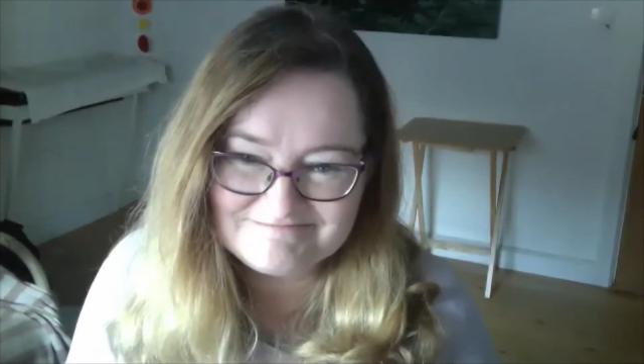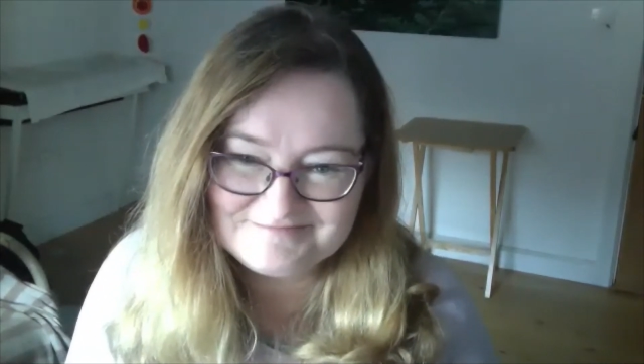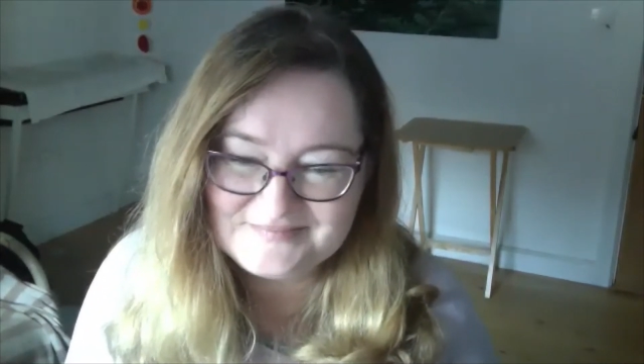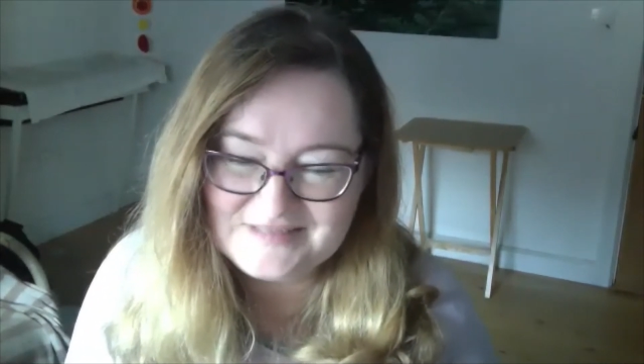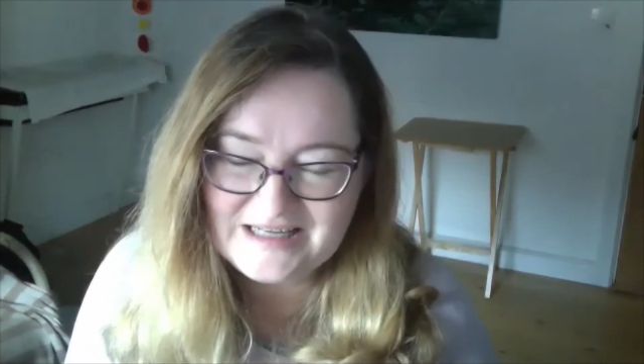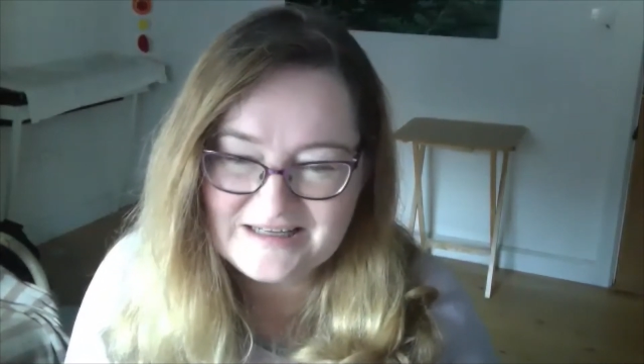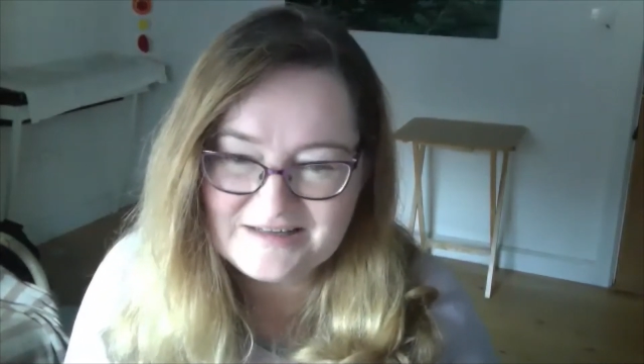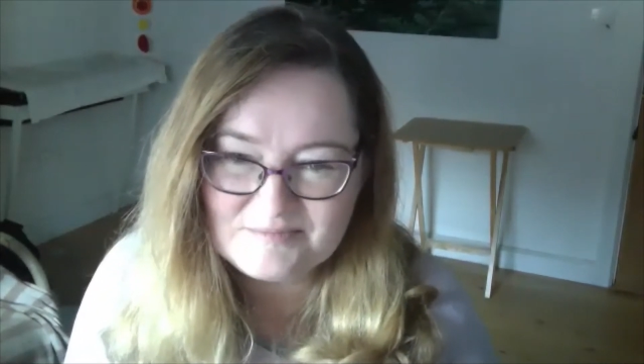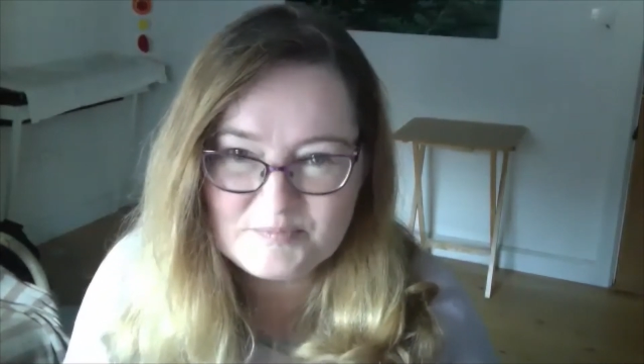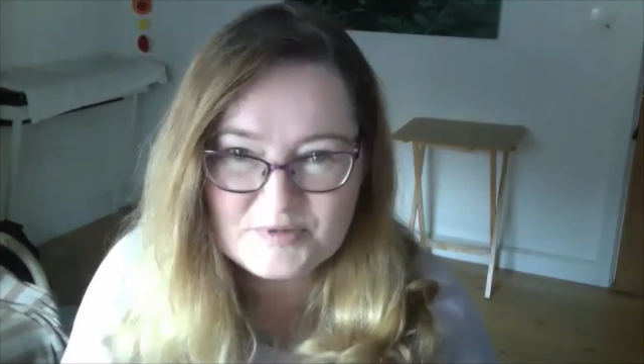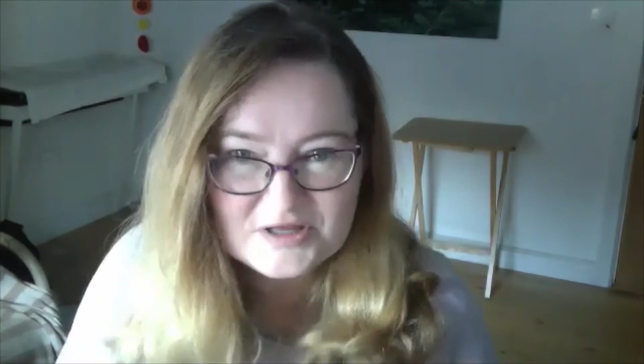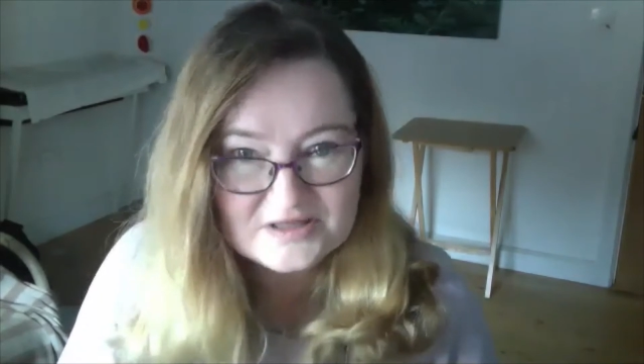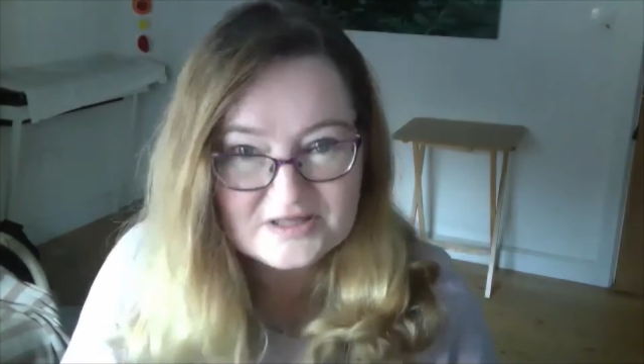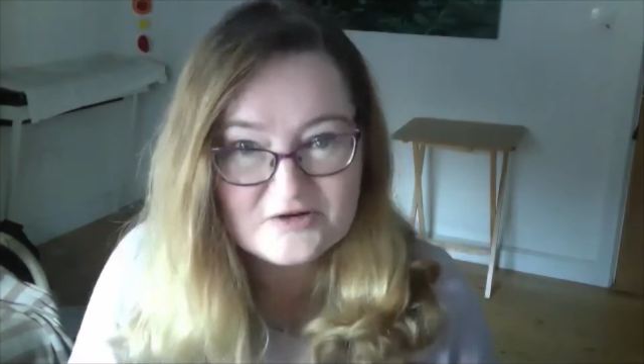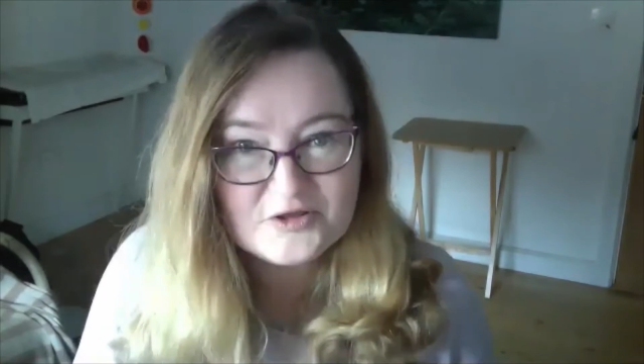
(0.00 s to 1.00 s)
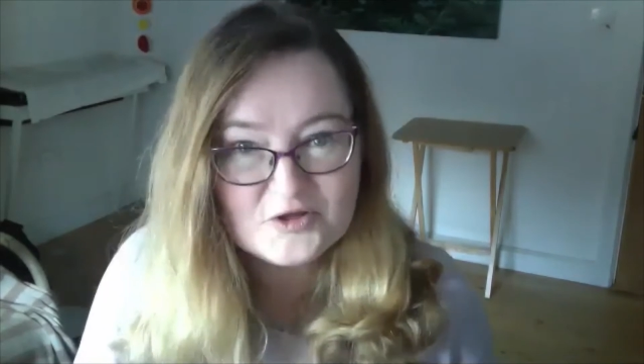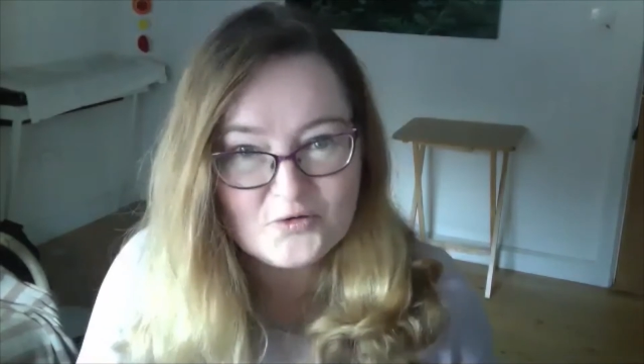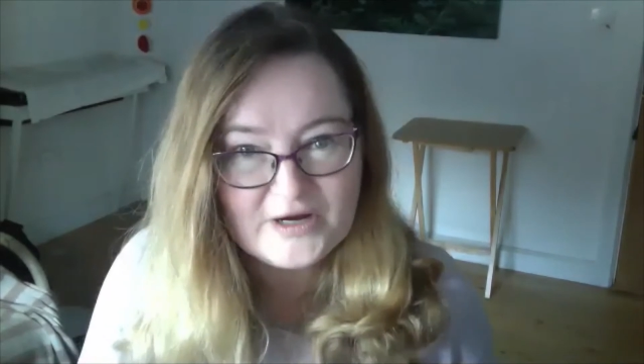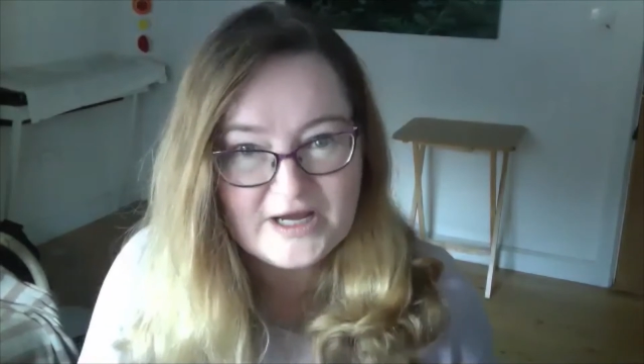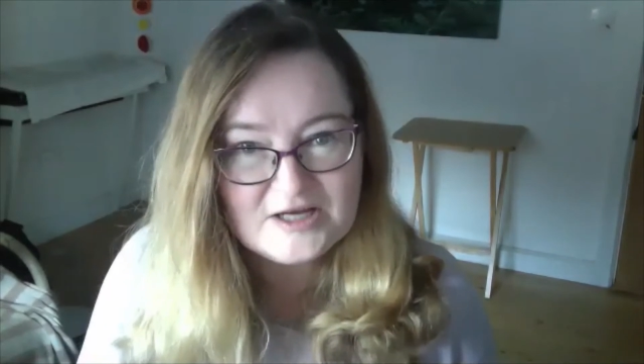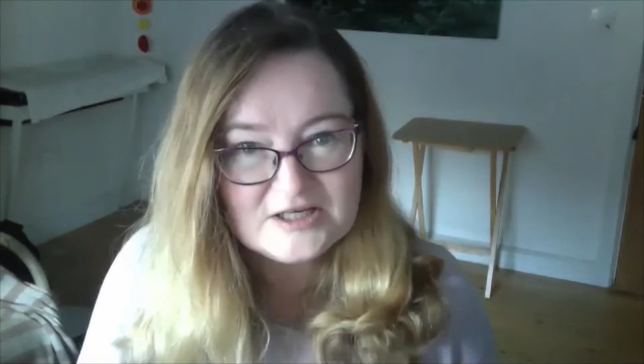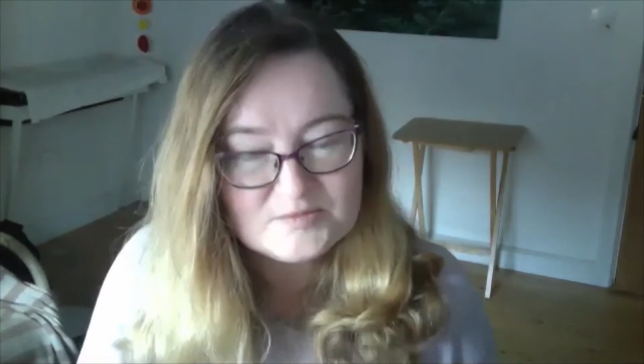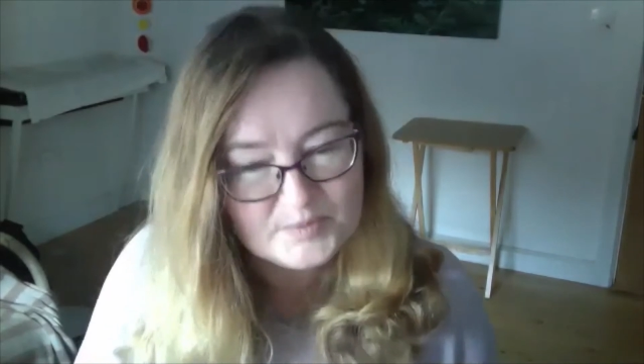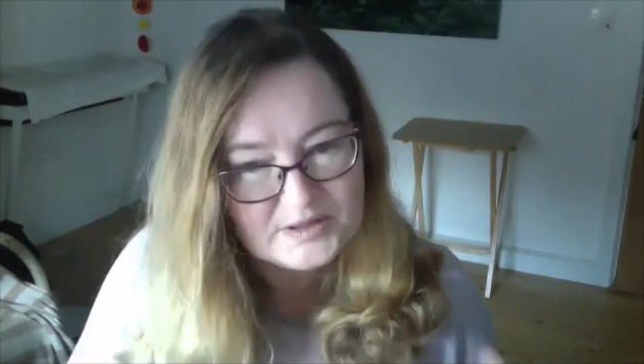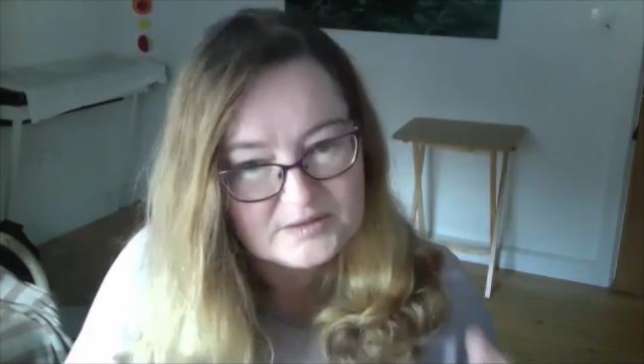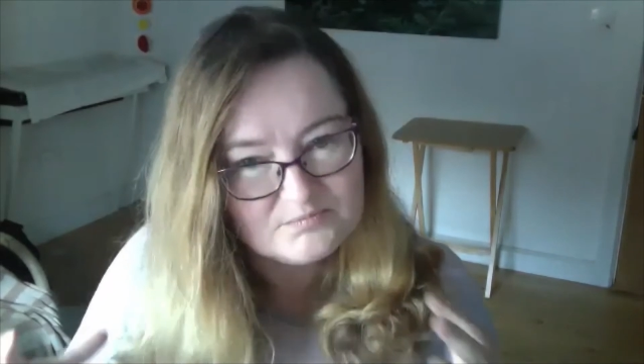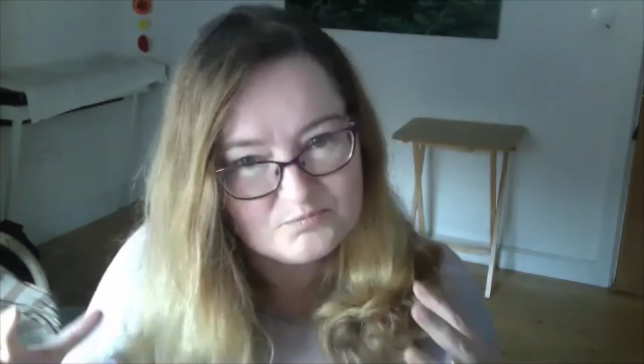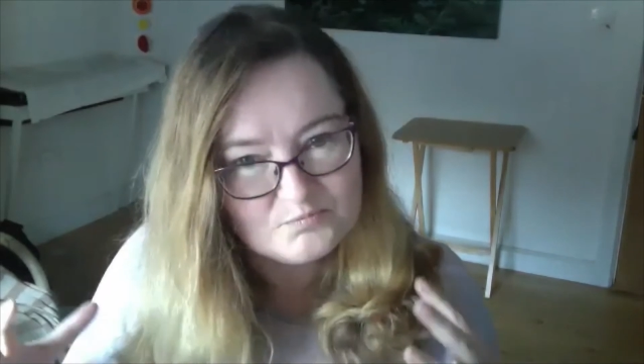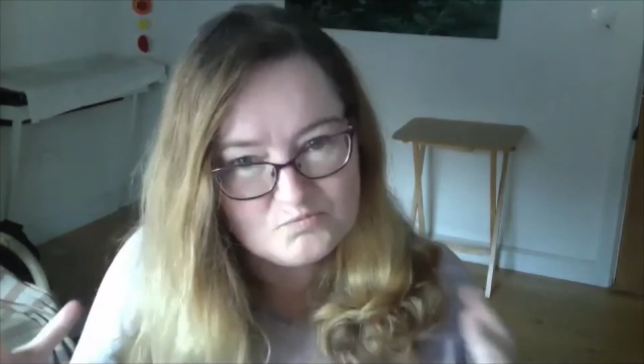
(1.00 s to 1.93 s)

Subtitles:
a bit thin on the ground, but